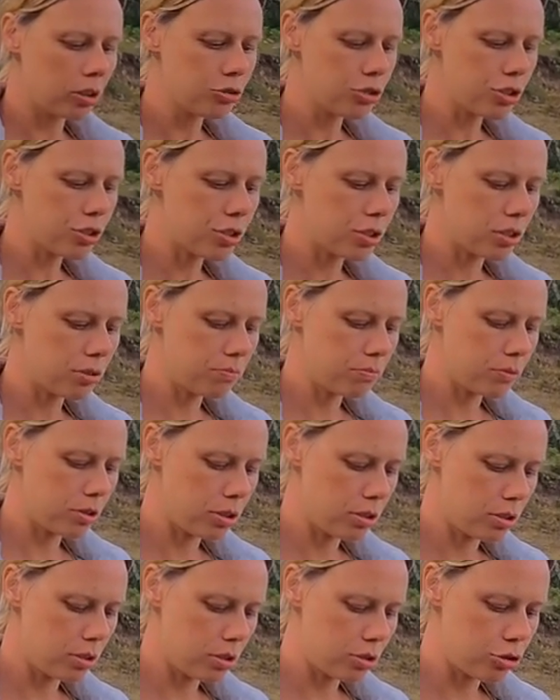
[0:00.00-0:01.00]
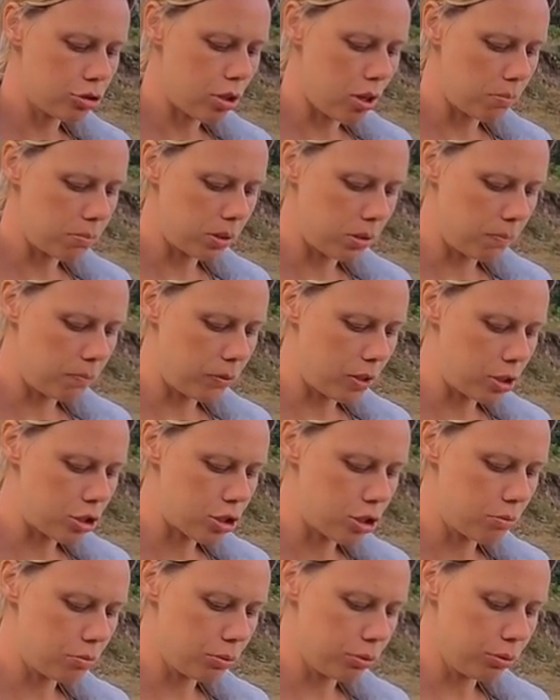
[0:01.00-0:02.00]
Just some chopped up
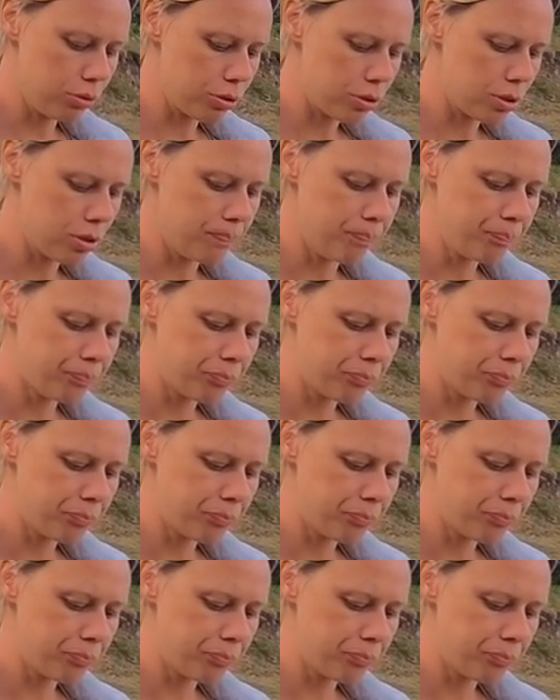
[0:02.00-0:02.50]
vegetables